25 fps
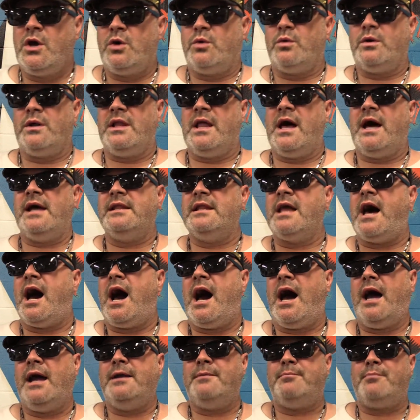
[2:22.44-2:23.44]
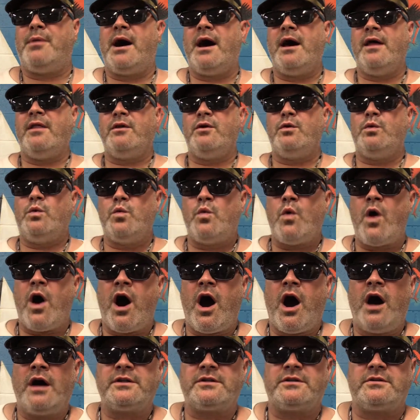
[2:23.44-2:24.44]
Well, I lied by the
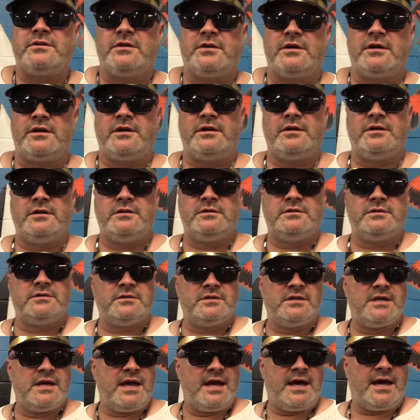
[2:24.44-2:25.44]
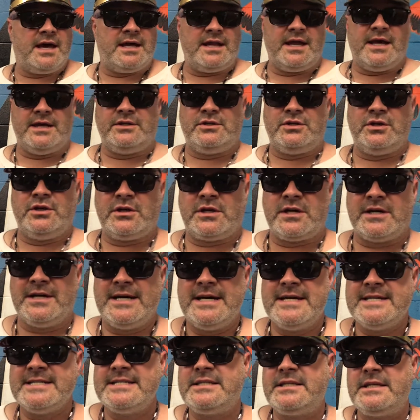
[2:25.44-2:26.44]
water and I took
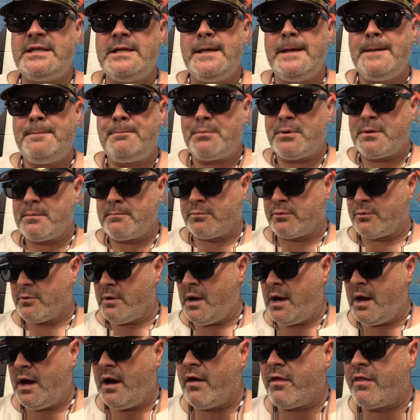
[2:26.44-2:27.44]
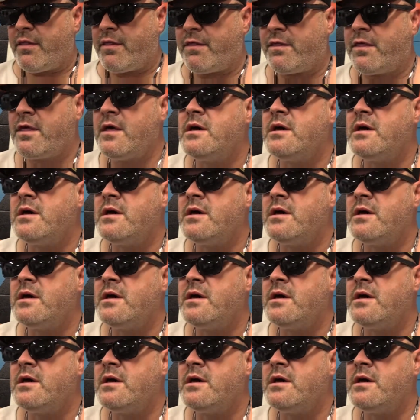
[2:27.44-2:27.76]
a deep breath.